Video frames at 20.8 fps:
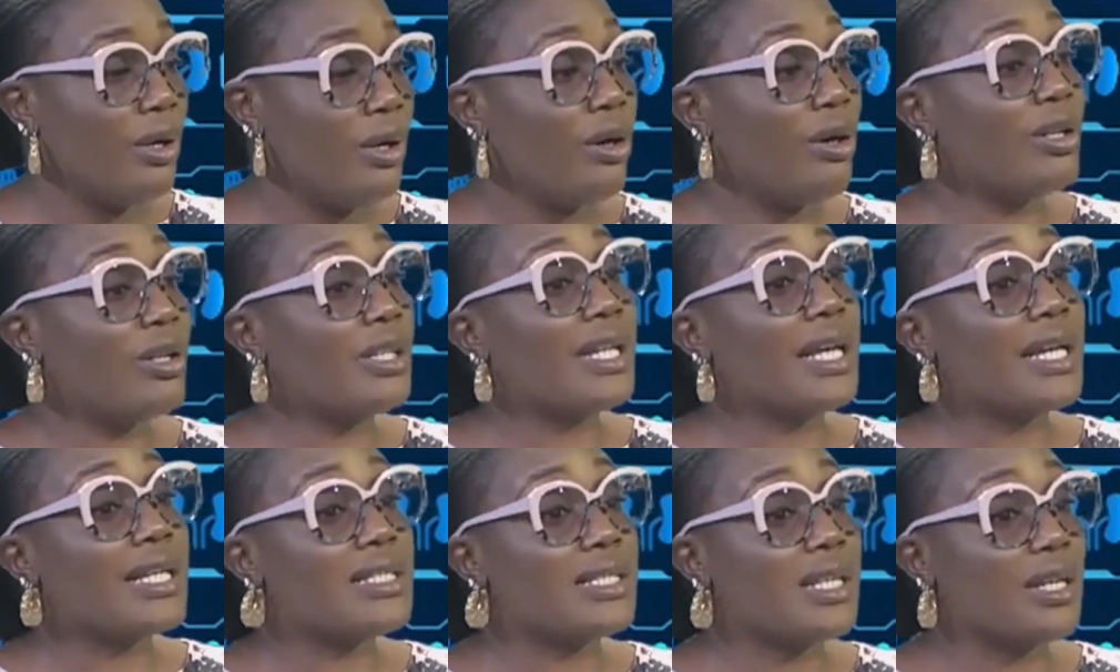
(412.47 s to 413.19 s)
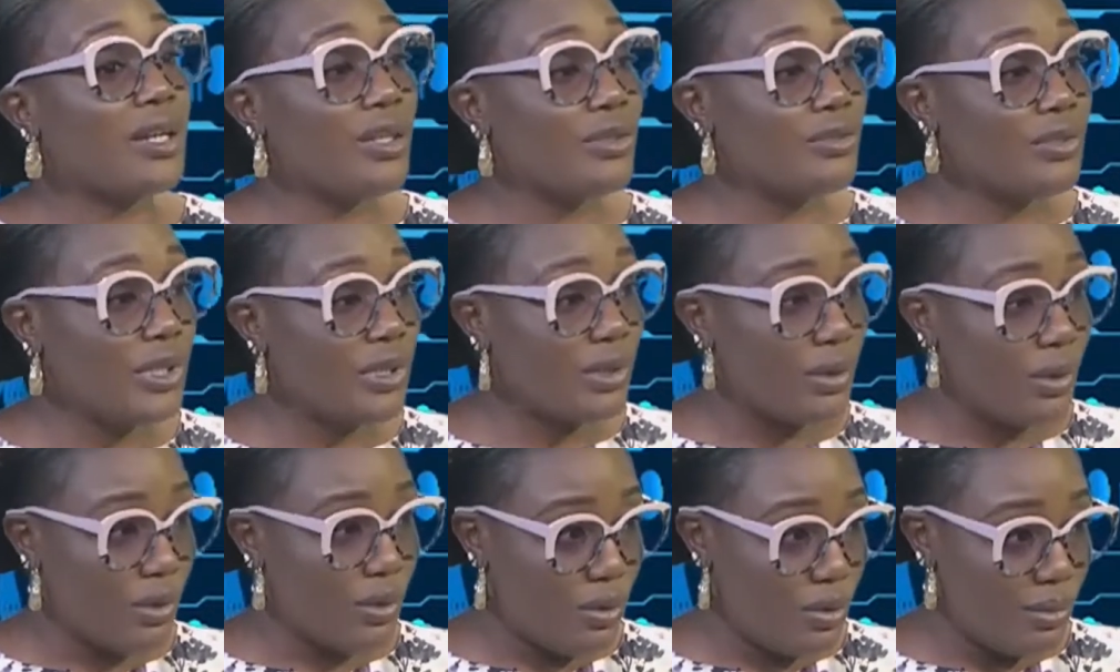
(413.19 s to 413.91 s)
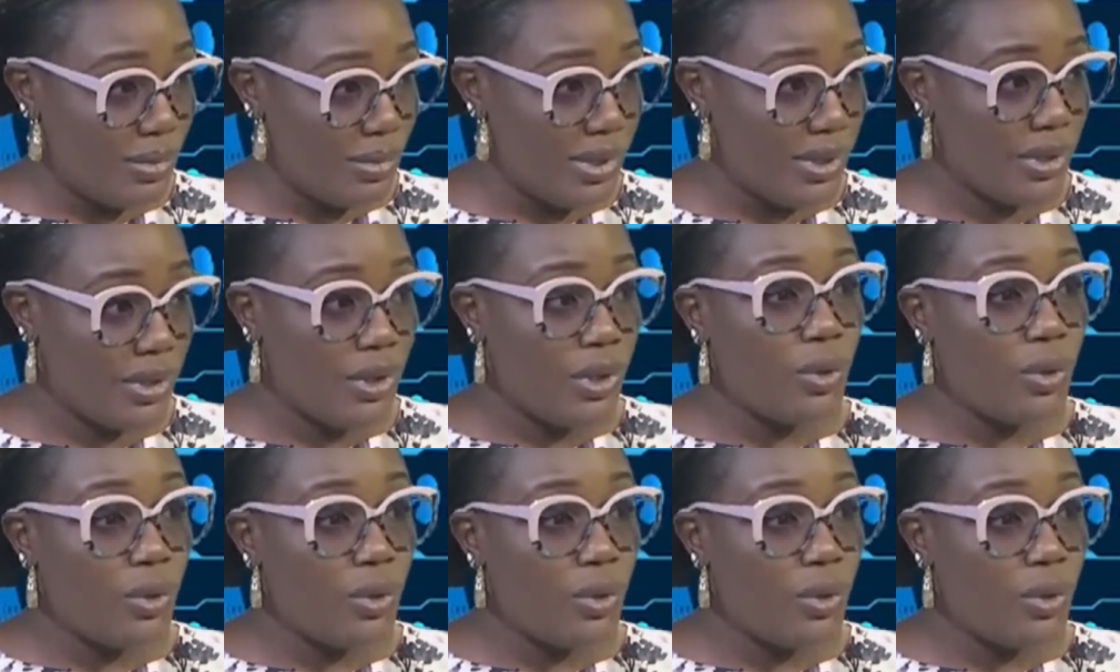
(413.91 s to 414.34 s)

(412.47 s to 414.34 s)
Unlike secondary glaucoma,